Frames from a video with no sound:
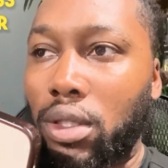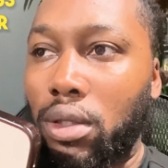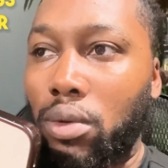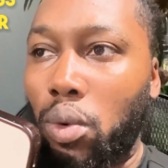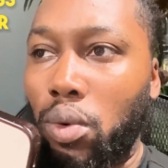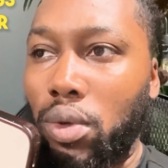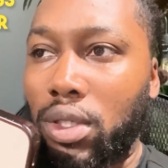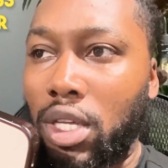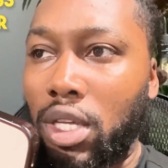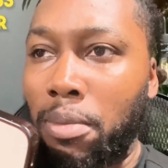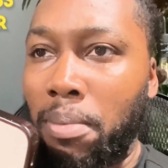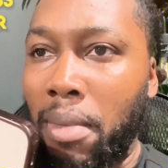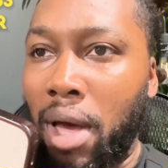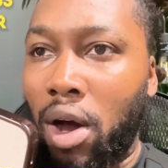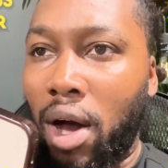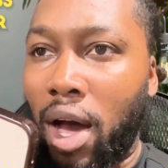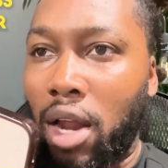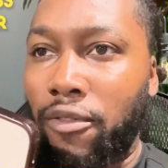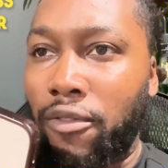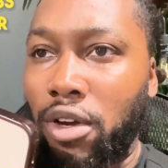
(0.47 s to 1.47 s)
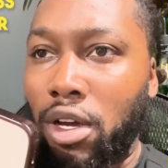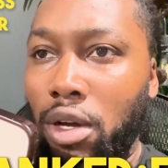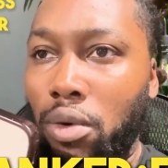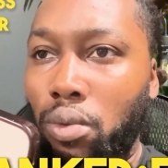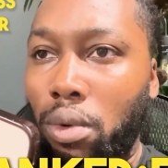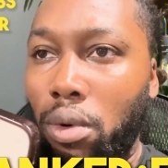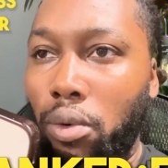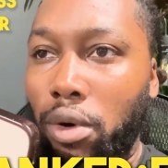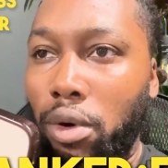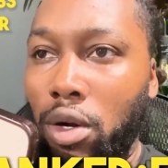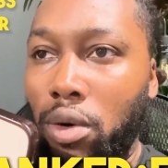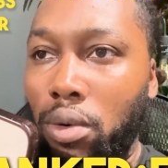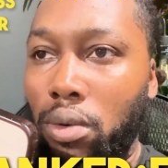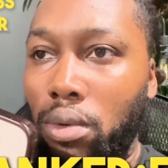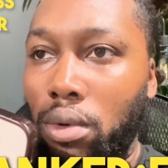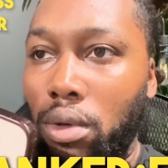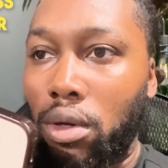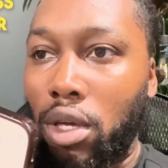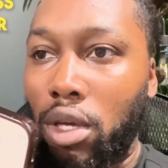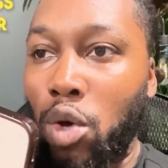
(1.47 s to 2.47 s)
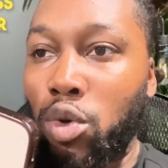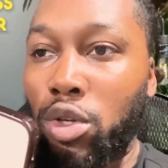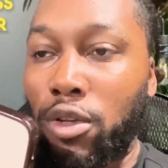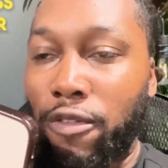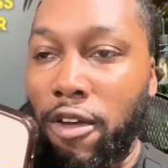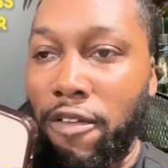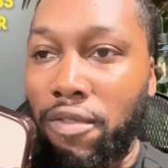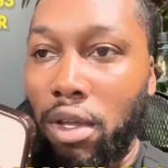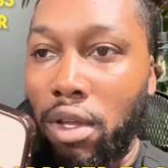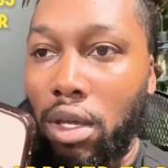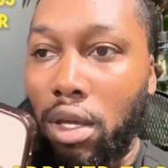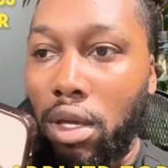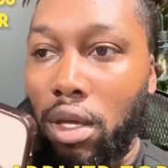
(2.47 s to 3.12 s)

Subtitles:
was the amount? I don't forget what it was 50.